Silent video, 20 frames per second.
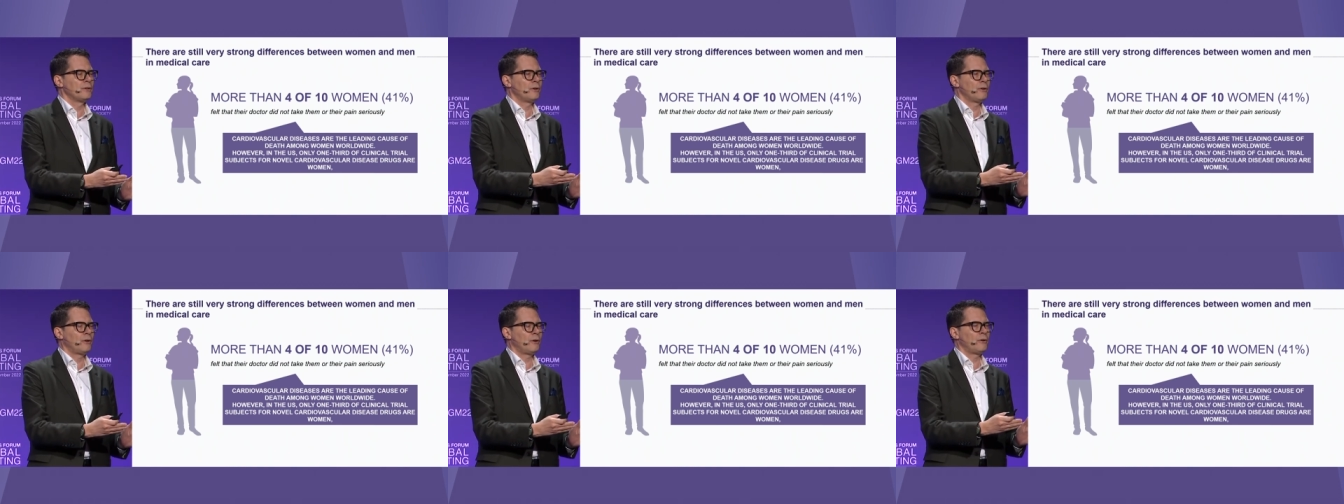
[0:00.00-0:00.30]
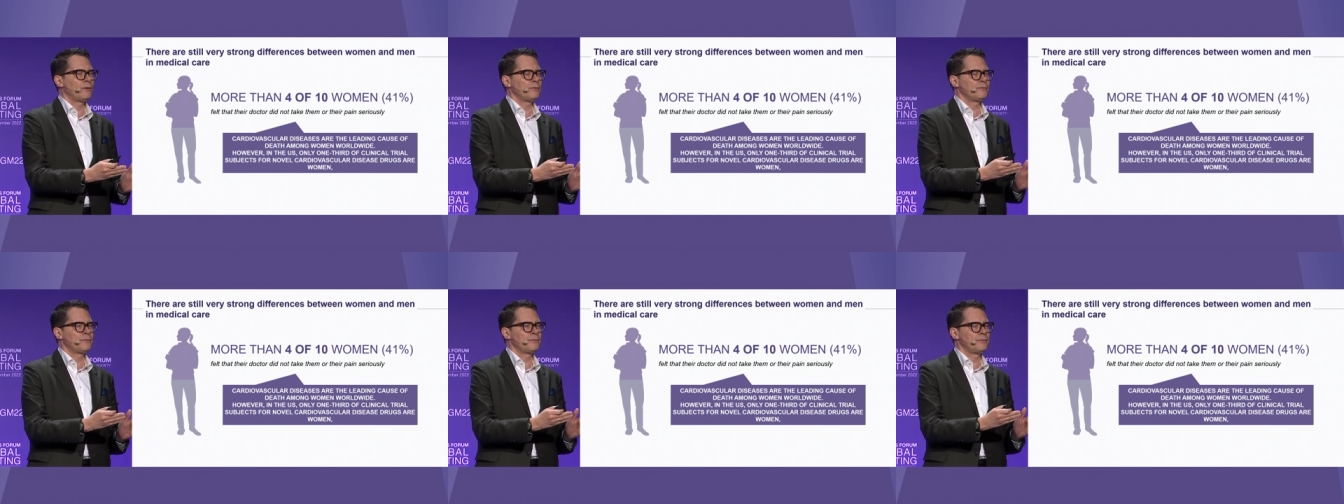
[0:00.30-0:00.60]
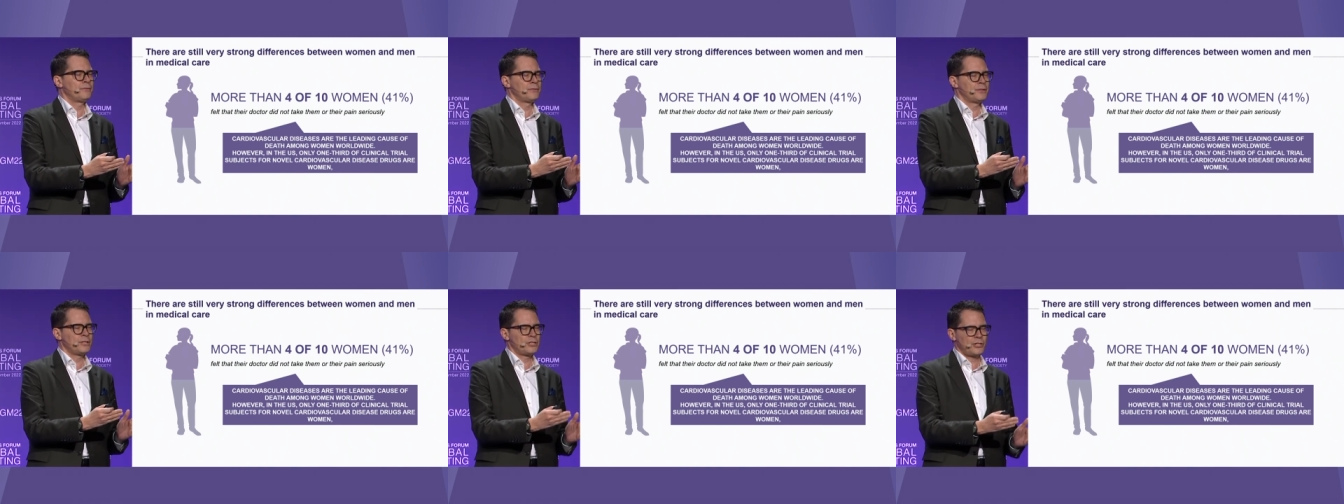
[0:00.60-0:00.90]
of
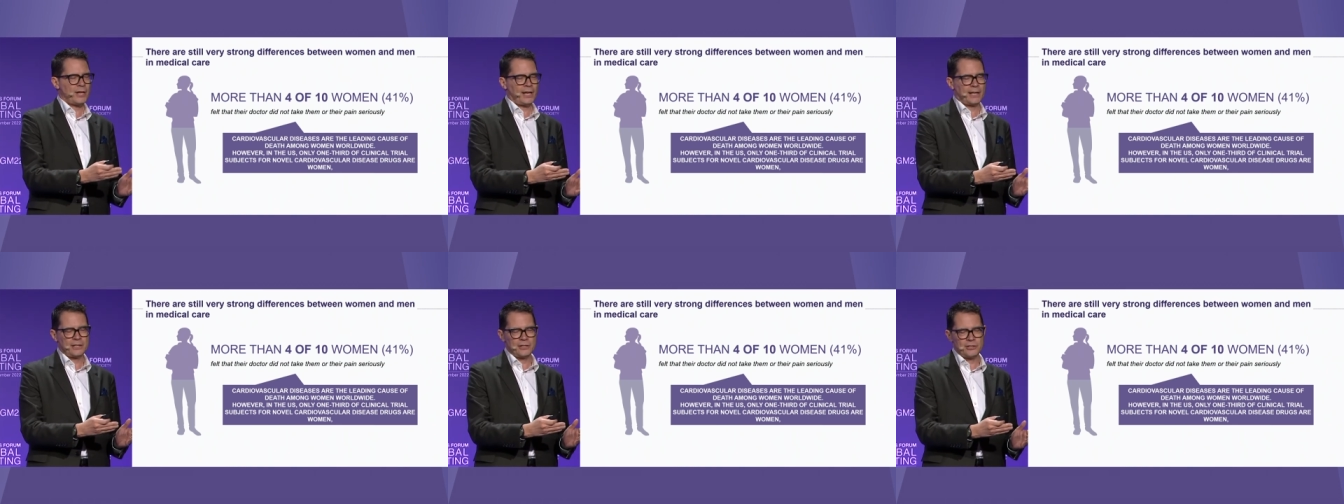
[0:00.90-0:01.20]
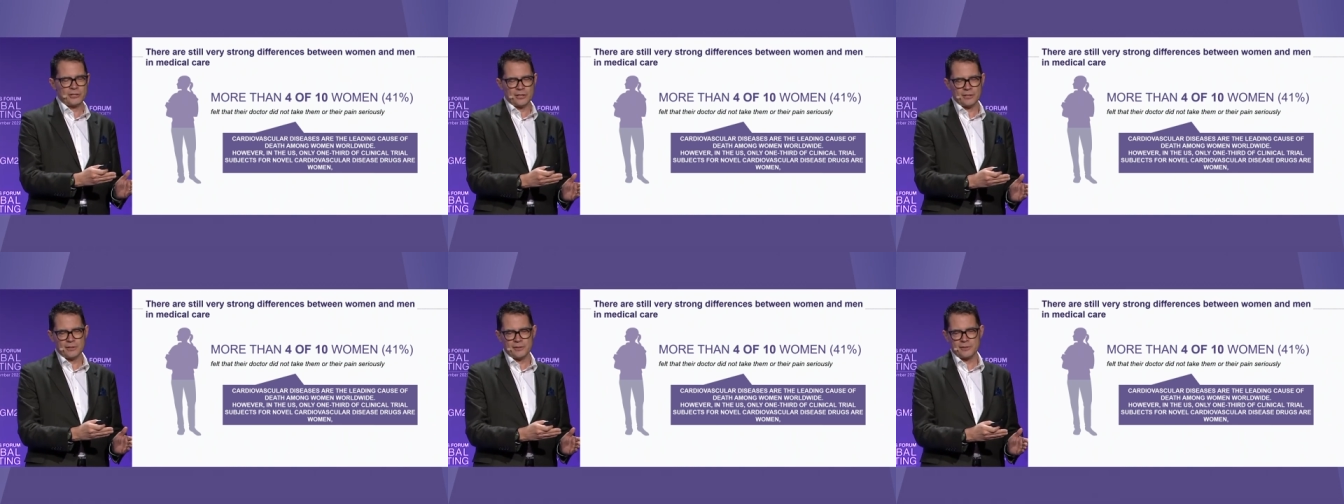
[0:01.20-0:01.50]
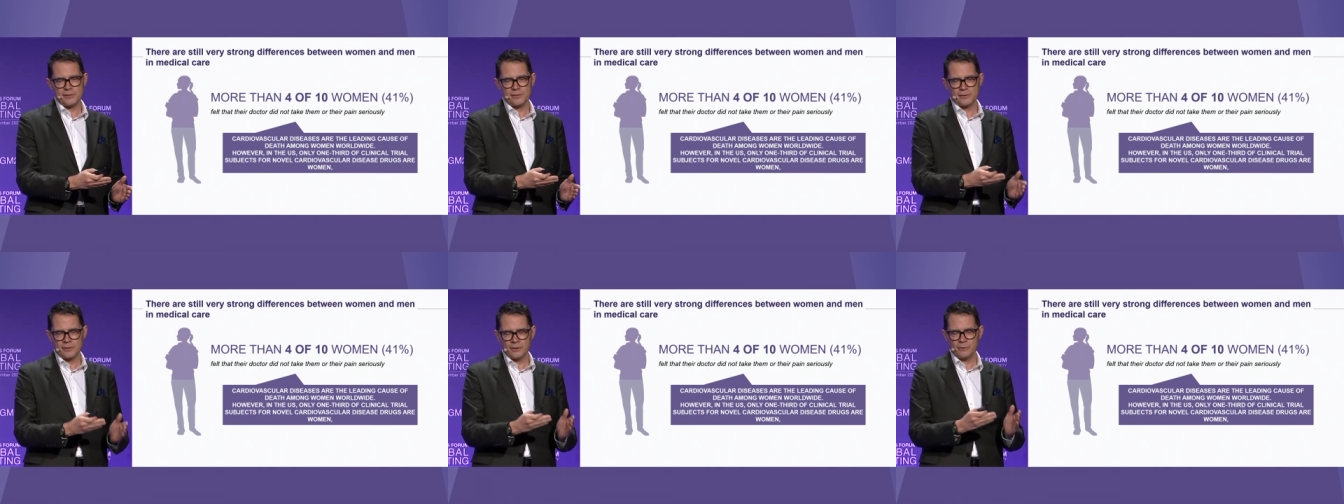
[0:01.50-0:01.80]
the
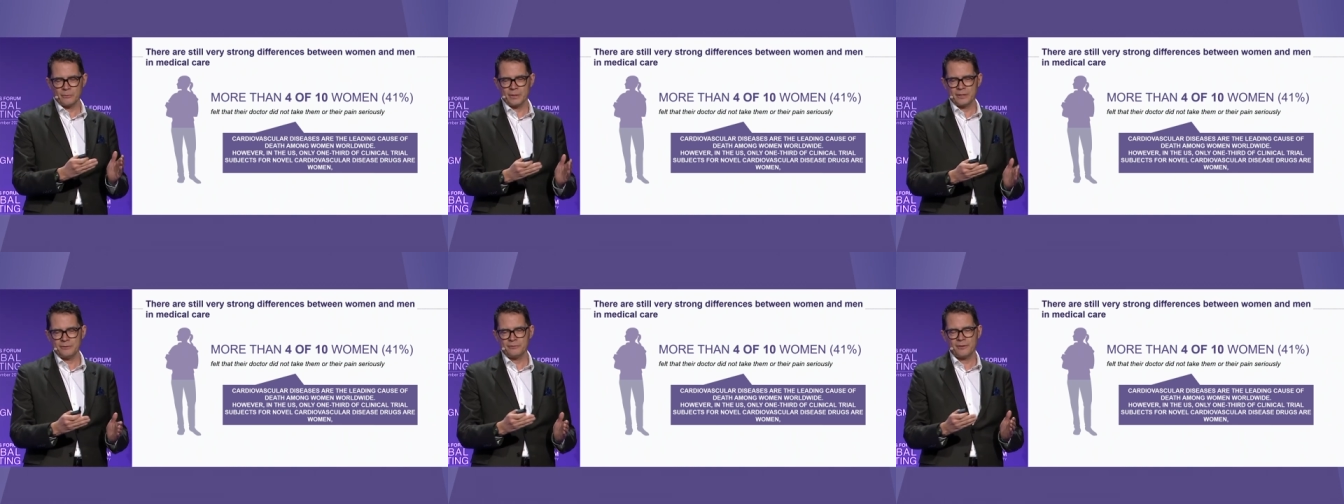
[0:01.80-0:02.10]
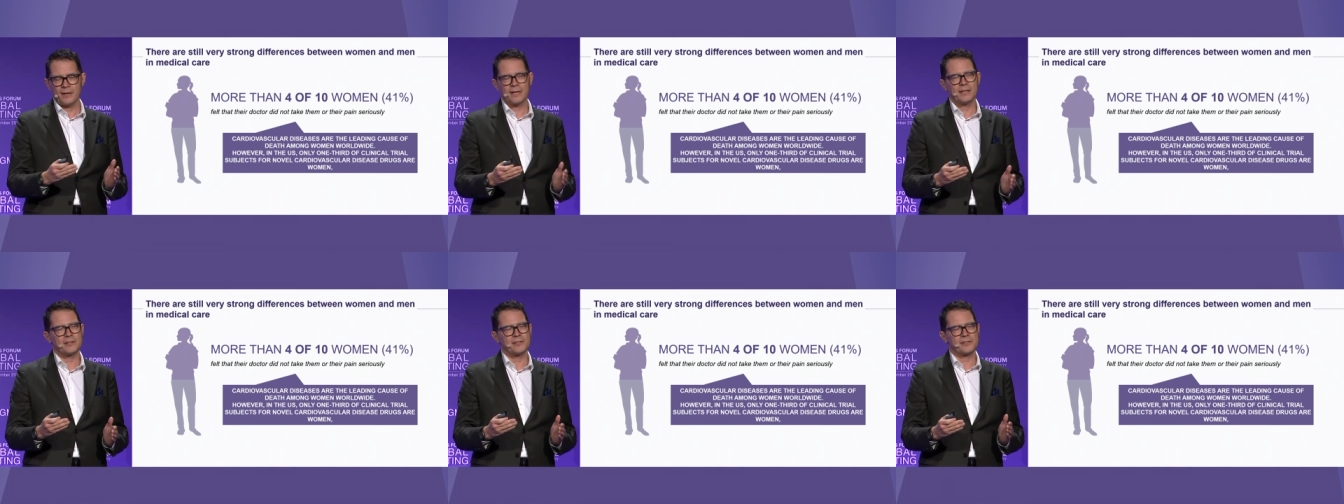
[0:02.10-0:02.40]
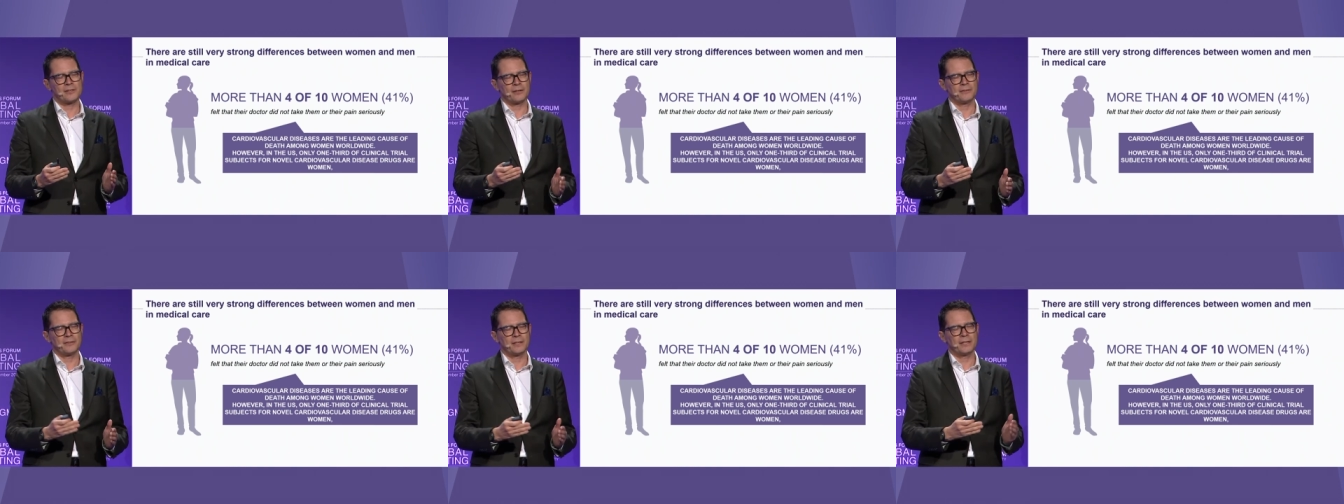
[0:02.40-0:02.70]
challenges that we face,
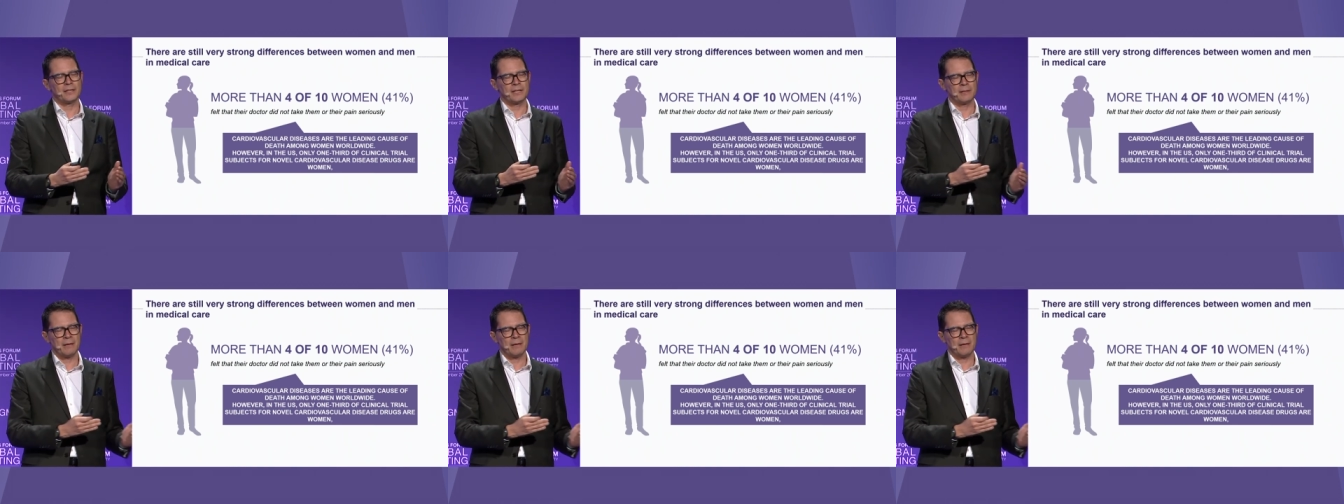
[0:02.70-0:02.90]
I think,